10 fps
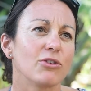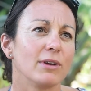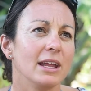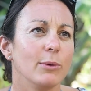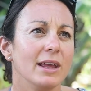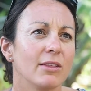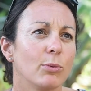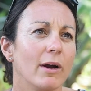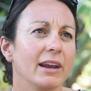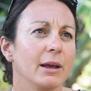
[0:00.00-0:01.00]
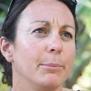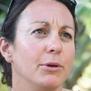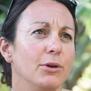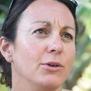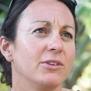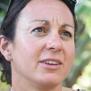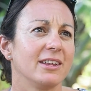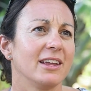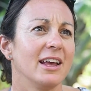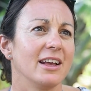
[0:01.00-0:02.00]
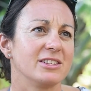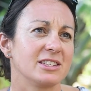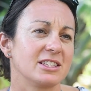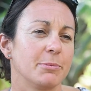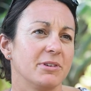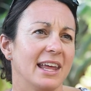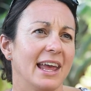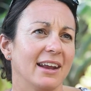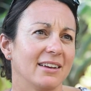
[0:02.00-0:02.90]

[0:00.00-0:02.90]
3 weeks wearing a boot just to protect